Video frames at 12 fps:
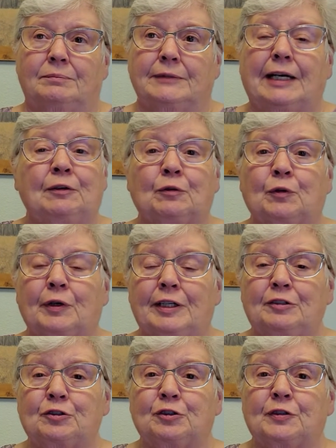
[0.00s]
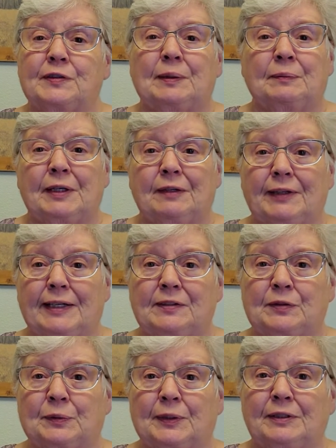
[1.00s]
orange or something of that
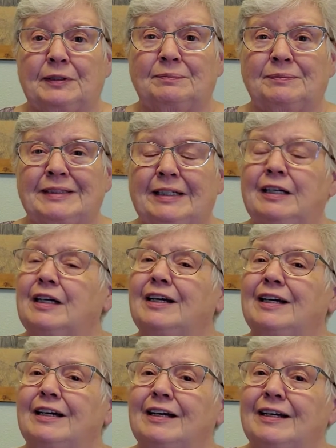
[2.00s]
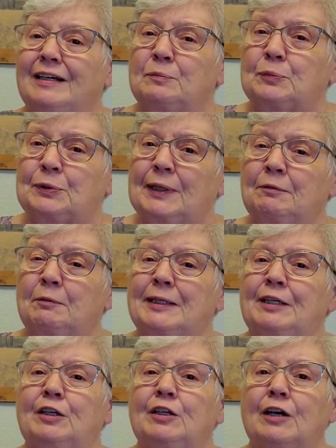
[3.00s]
sort.
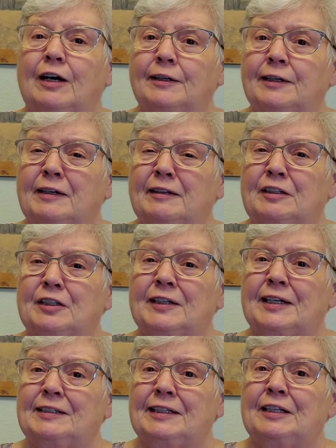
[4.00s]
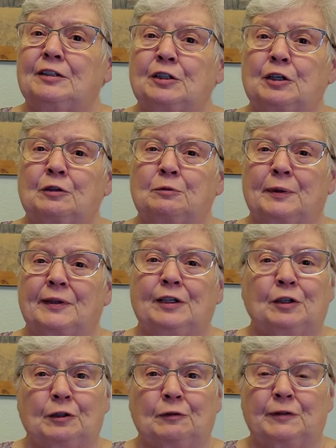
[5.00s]
Probably not a good idea to go with the
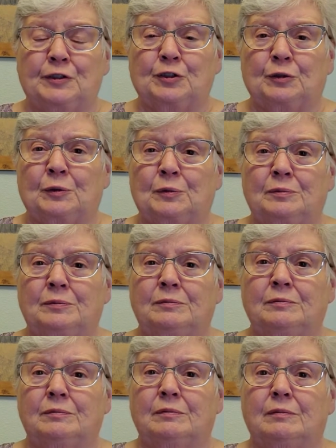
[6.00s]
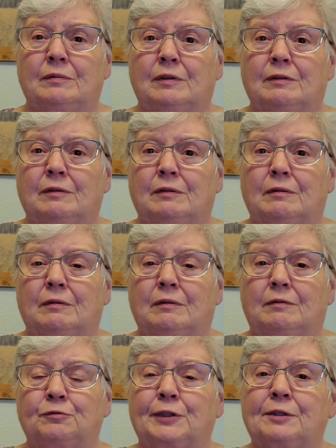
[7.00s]
artificial
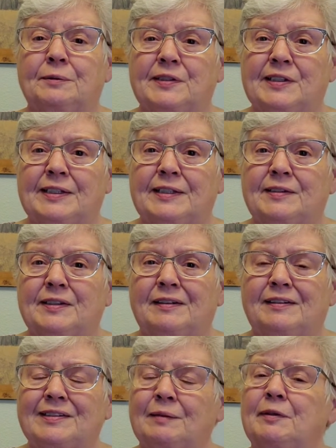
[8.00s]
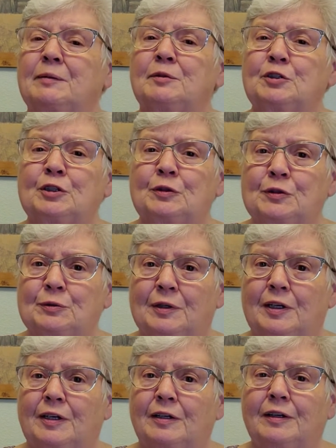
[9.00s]
fragrances. Some of them are too
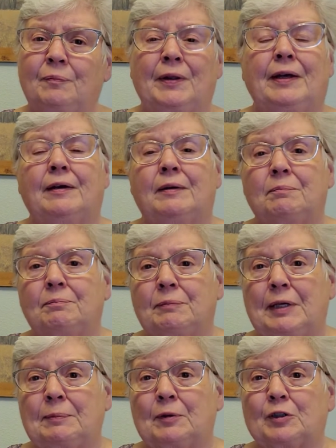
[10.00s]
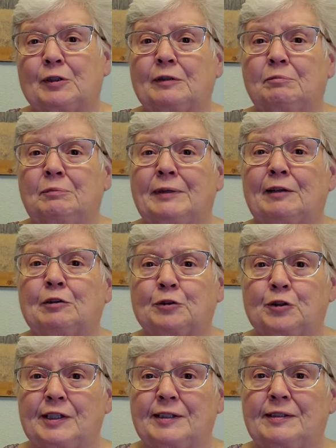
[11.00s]
strong. People are
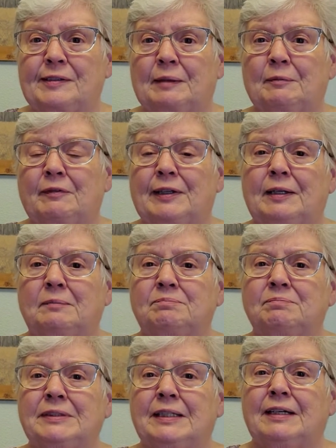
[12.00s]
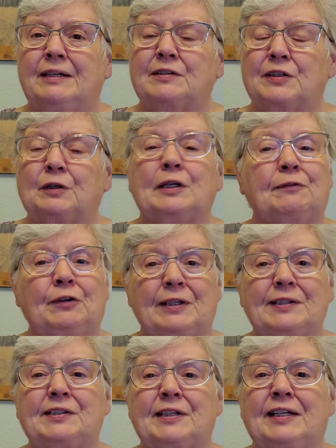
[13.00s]
allergic to some of them. So if you
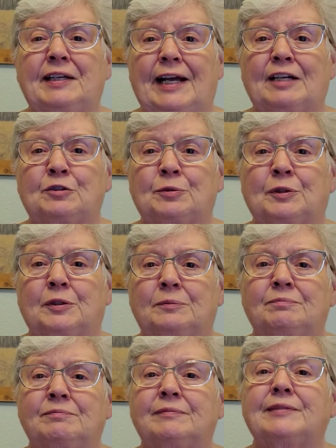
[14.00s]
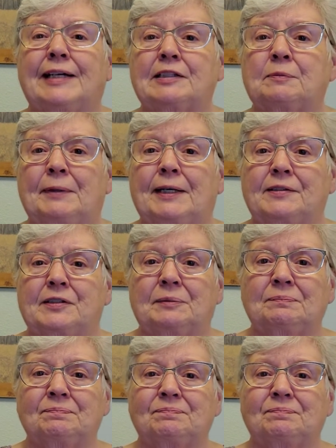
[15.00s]
can stay natural, that's best.